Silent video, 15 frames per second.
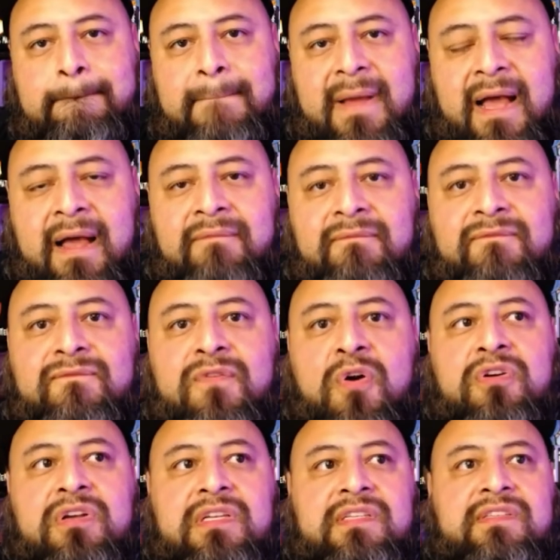I'm
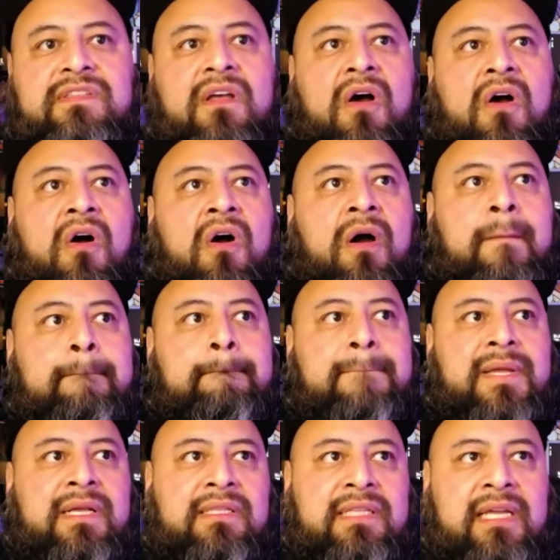focused on
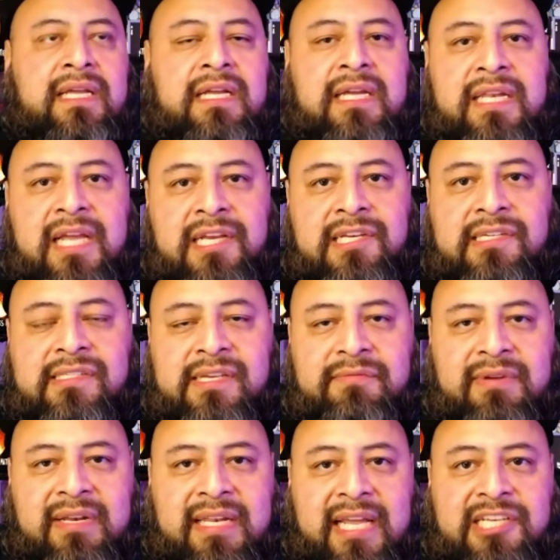building connections and
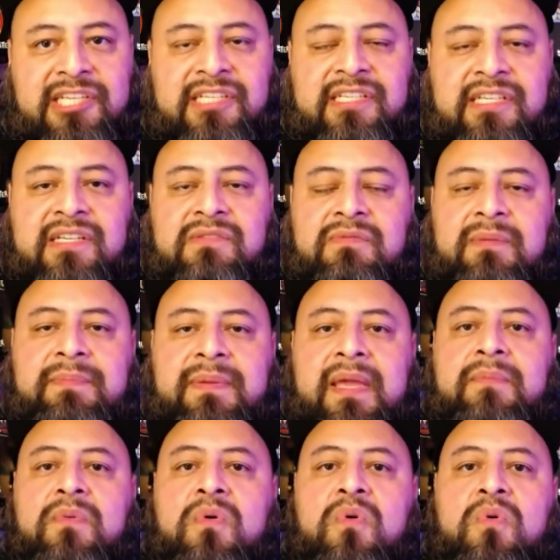relationships with
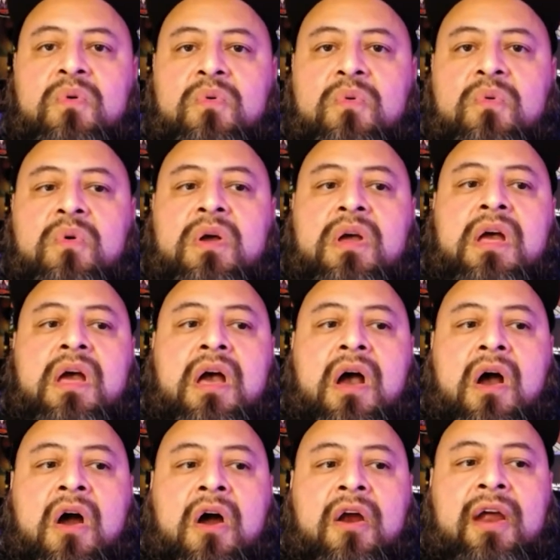people who
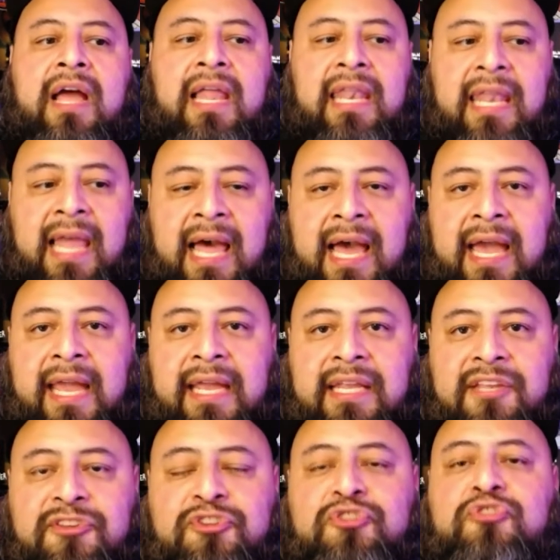are
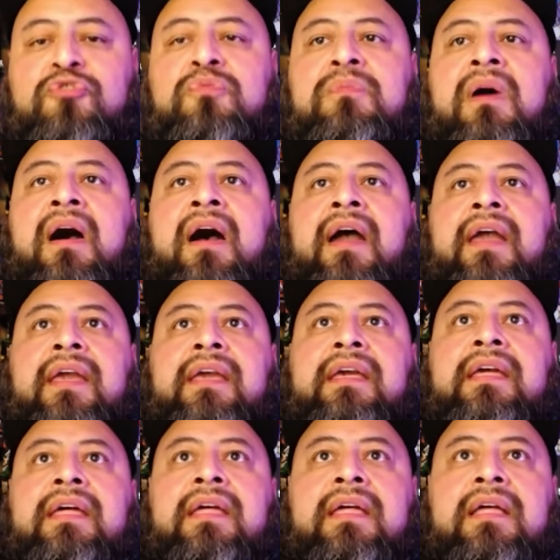aligned to my
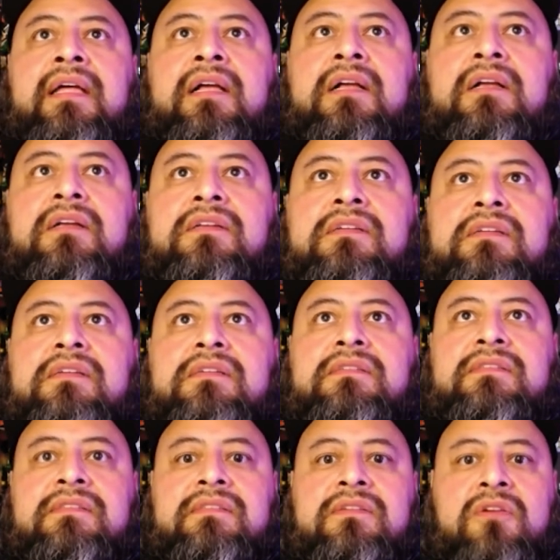
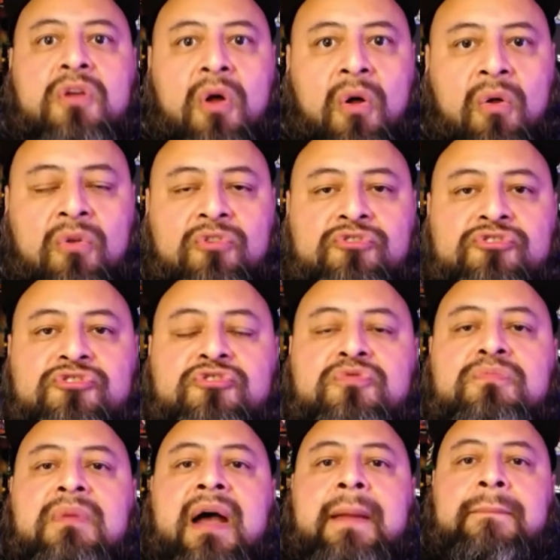goals to
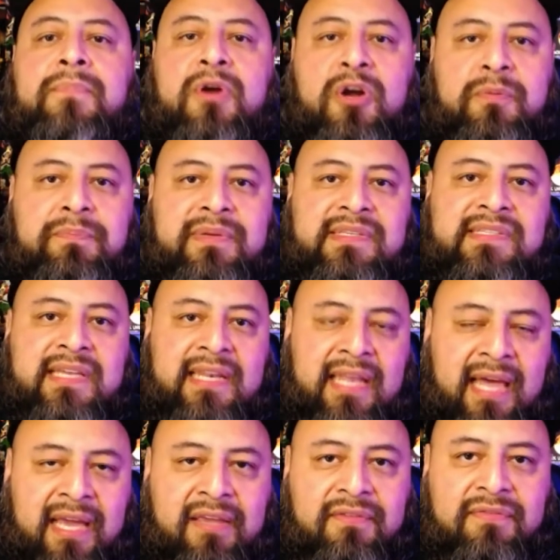my purpose in
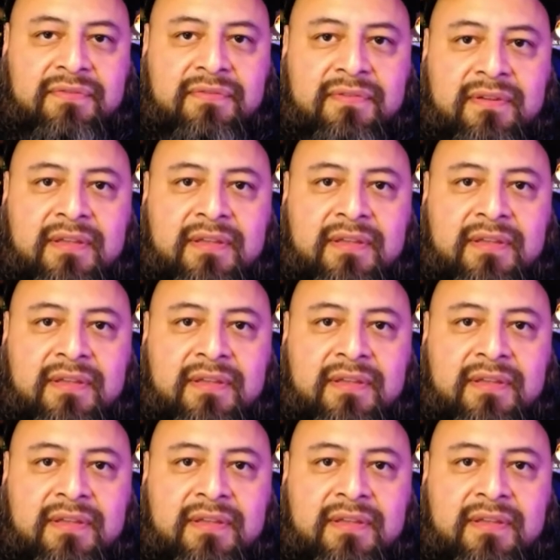life.